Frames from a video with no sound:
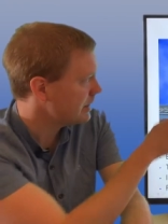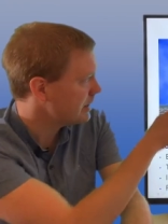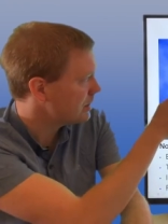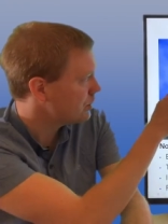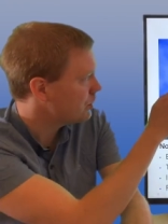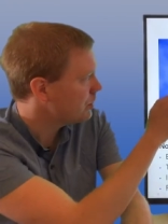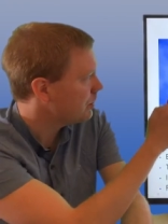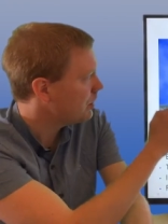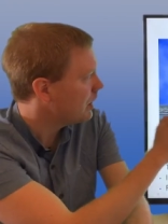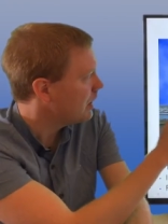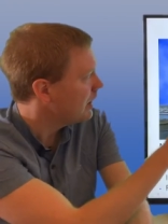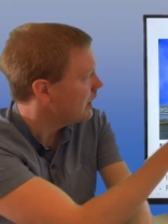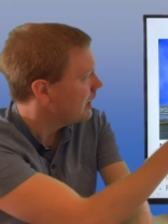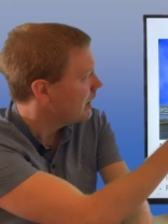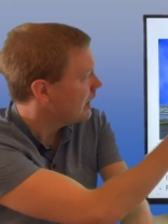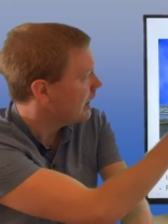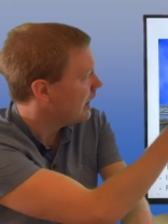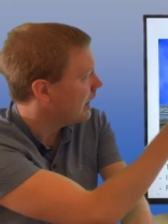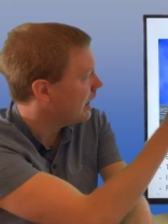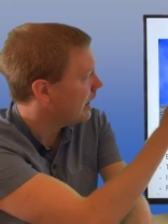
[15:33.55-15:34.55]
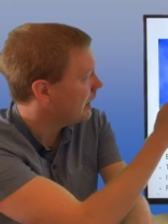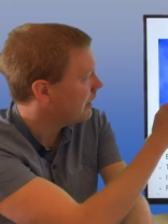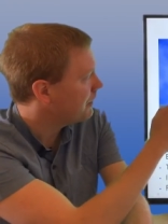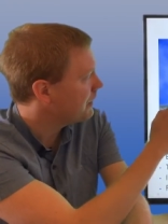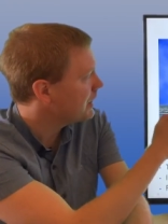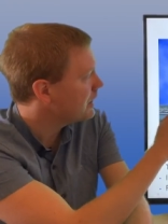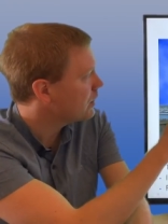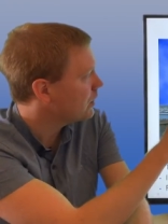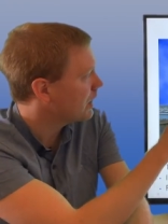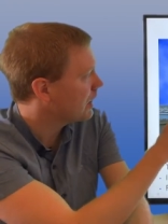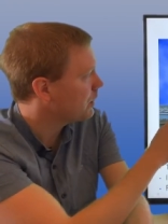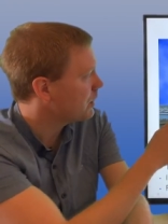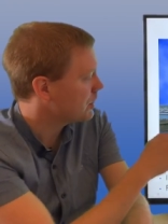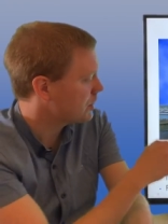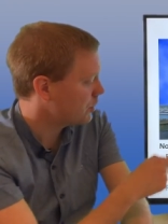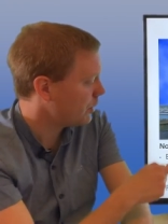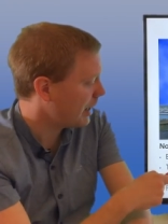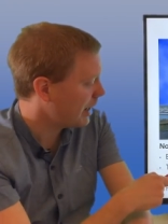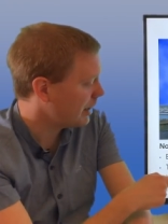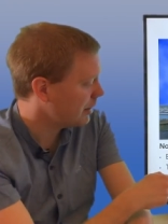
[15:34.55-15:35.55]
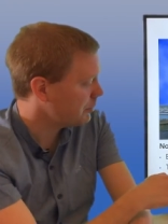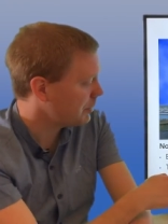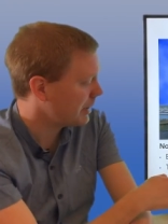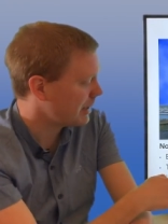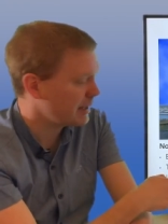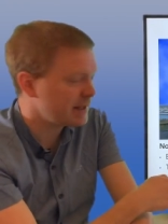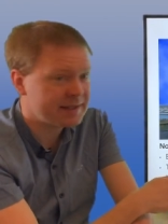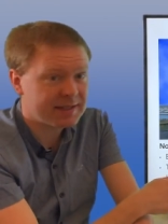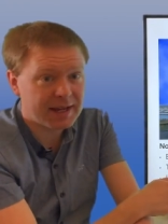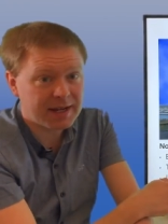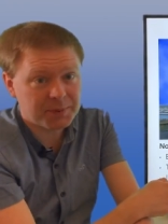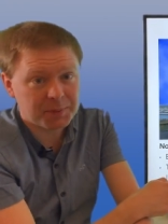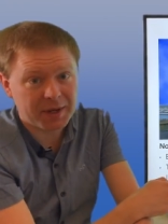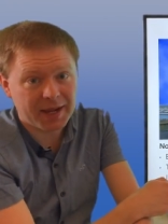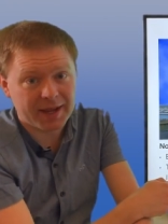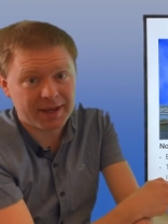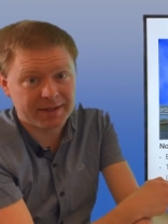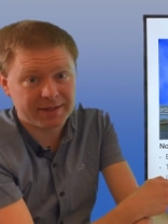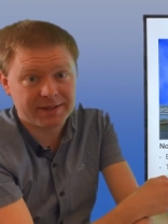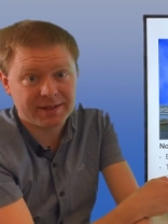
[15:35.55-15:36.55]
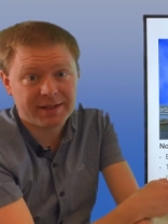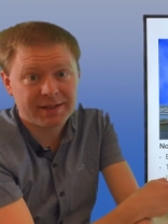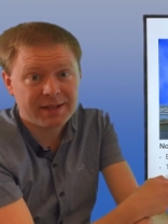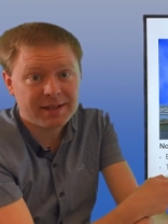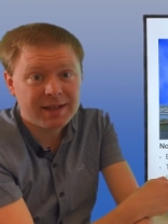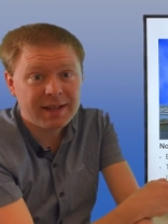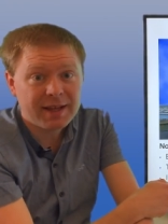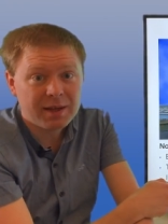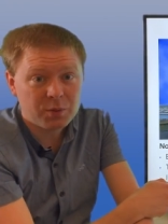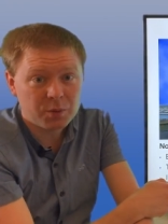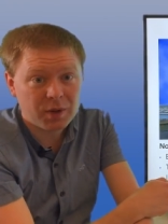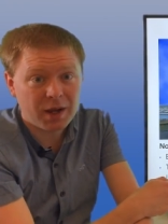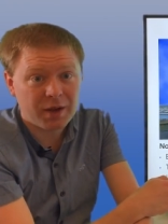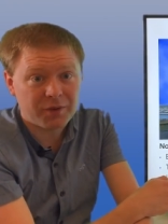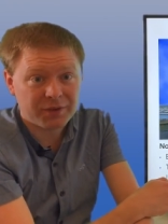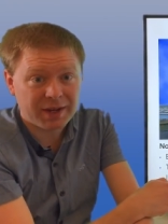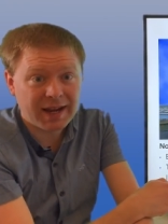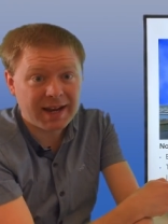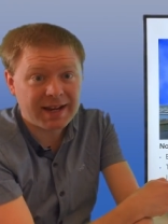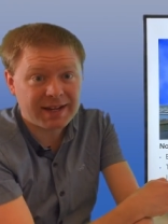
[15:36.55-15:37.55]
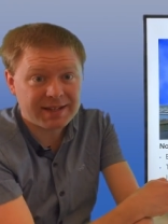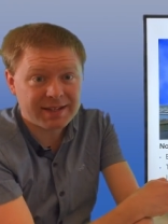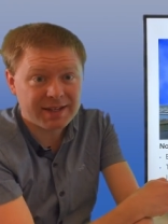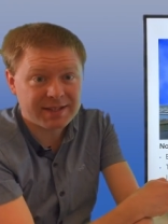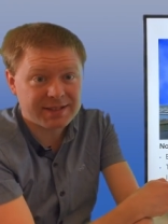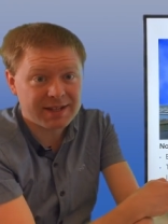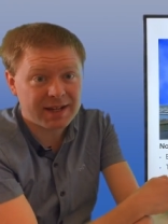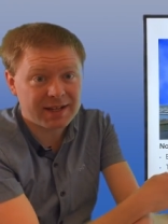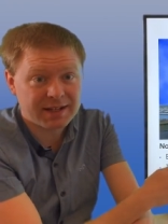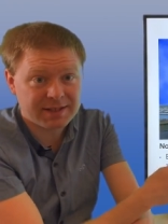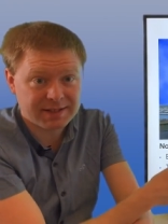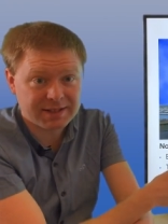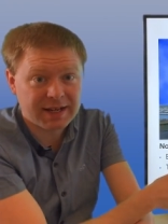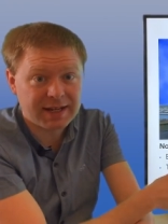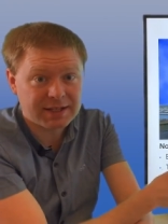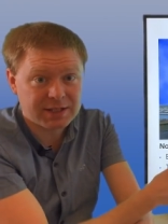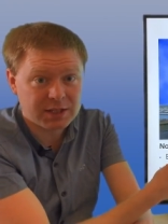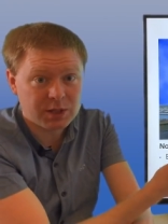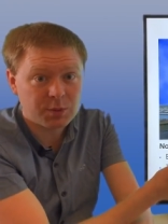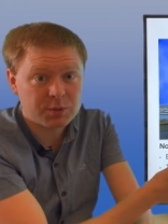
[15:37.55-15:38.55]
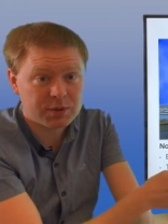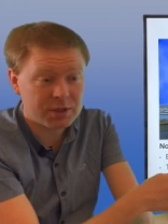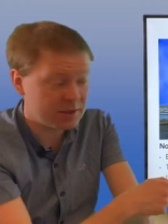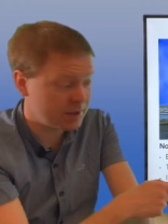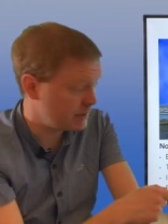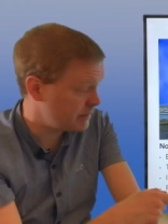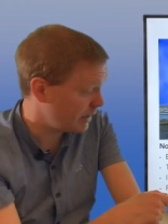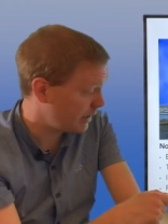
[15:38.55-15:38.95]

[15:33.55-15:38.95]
In this figure, there were 12, but let's say we had around 8 antennas and 8 users in